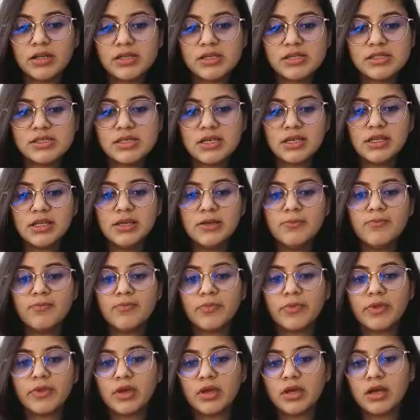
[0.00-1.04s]
done easily.
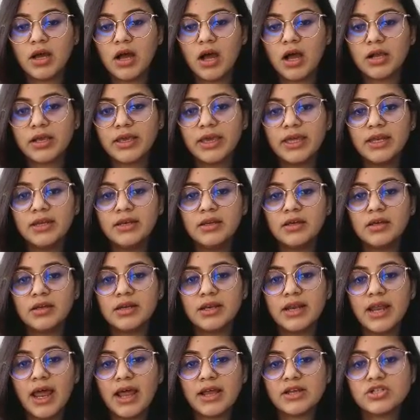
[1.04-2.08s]
Again,
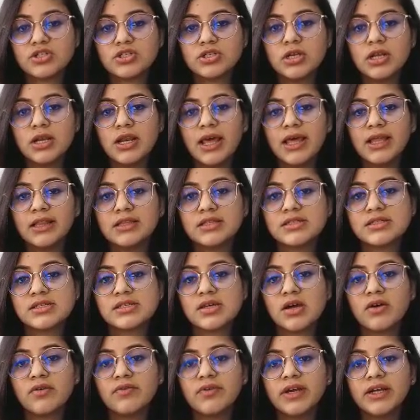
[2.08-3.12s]
National Health
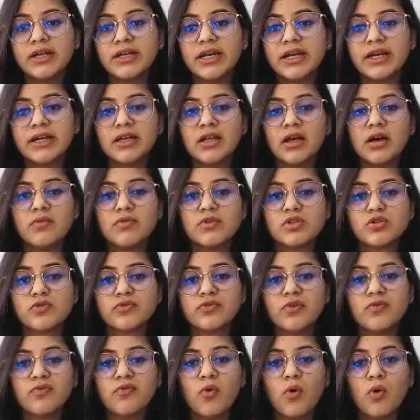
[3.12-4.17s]
Survey data, which
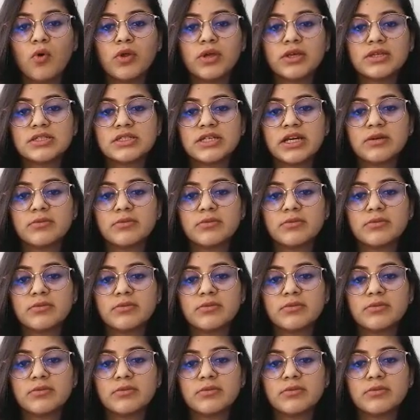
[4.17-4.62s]
of the following